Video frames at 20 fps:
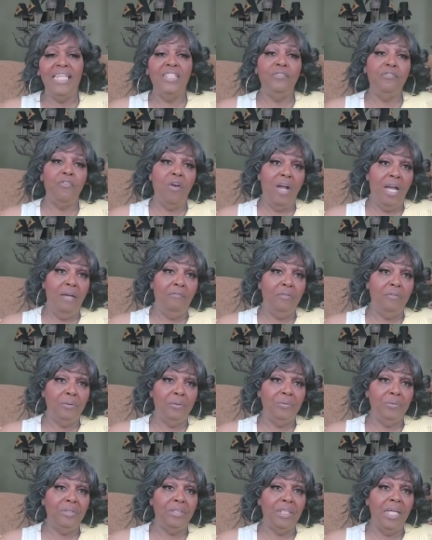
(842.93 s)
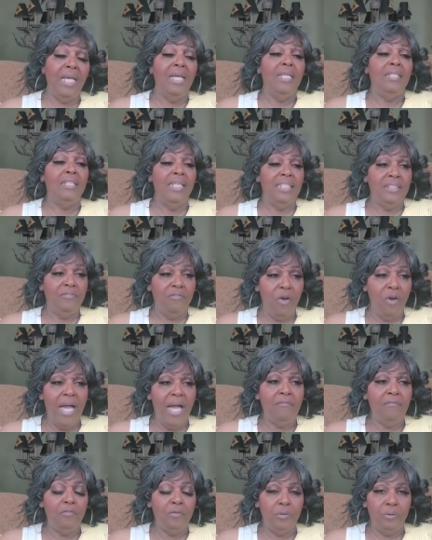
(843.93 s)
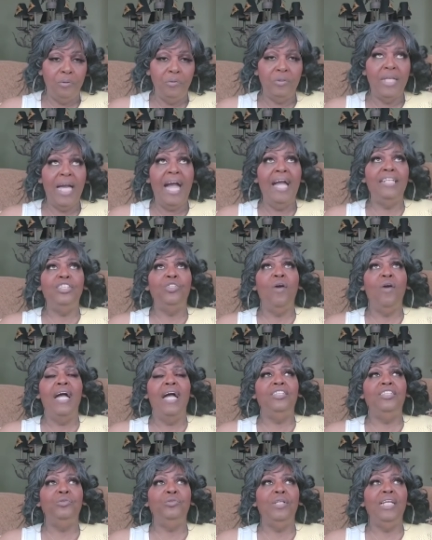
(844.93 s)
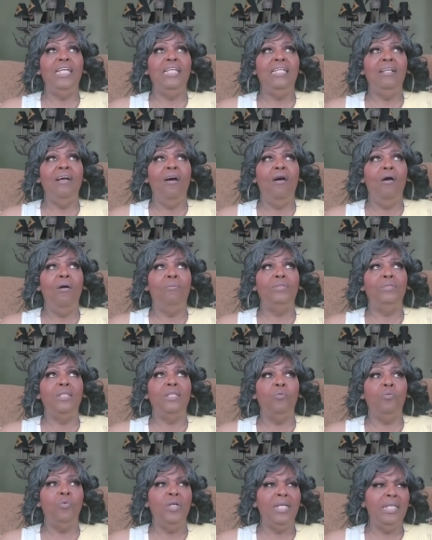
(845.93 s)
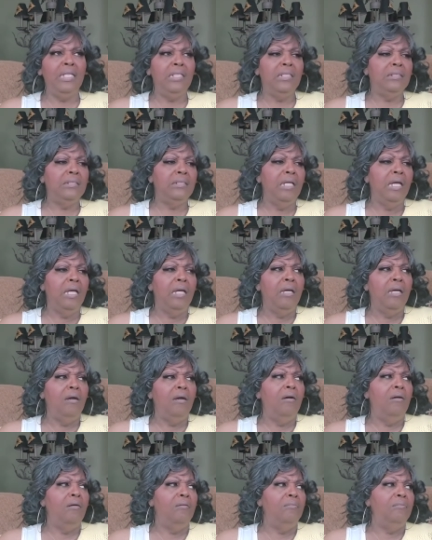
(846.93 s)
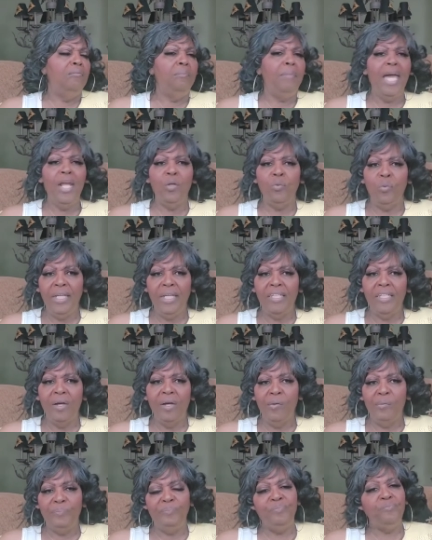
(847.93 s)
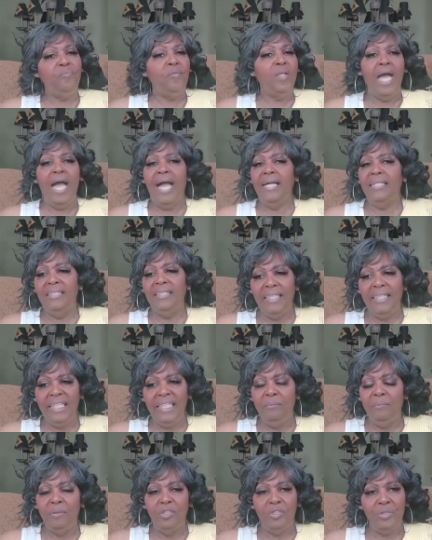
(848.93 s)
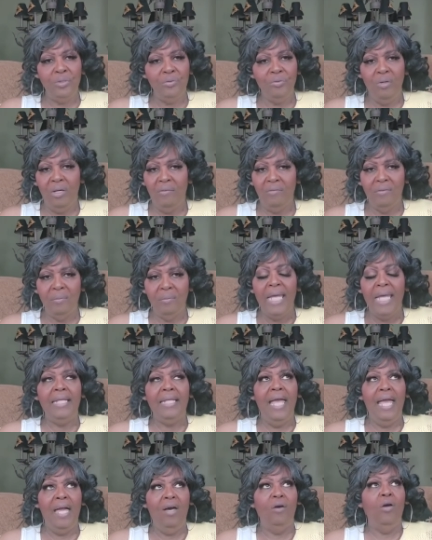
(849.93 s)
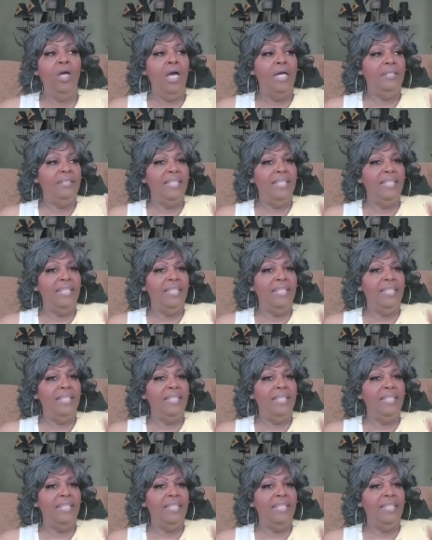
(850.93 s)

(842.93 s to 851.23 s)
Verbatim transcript: that's fried foods. I tried to eat some wings about a week ago. I couldn't eat but 2 of them. Now,